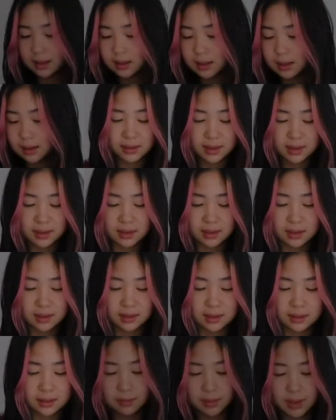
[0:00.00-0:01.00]
everyone's just like,
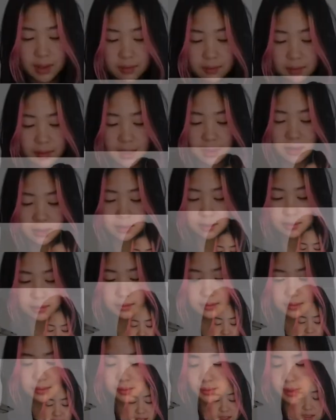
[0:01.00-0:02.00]
oh yeah, okay,
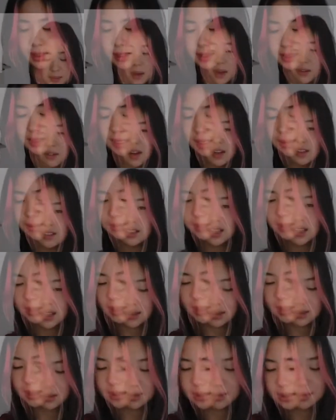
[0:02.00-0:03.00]
that sounds about right, yeah.